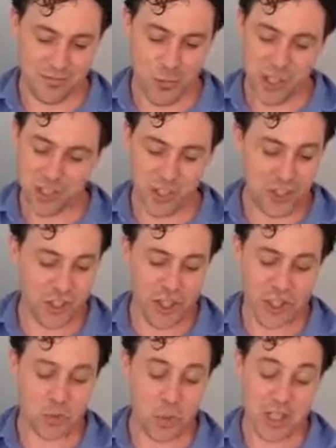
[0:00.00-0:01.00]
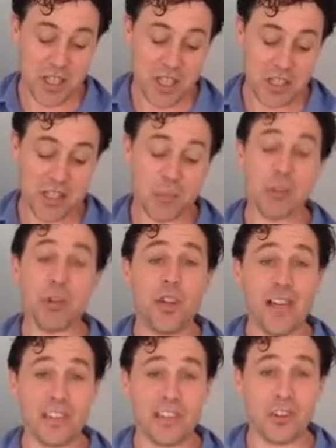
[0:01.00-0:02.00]
which is just what it needs to build
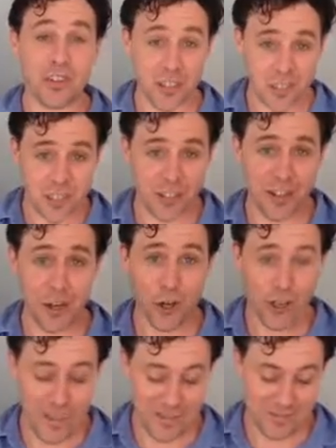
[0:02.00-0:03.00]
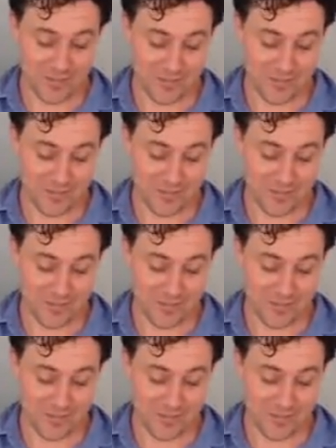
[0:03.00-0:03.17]
that yield early.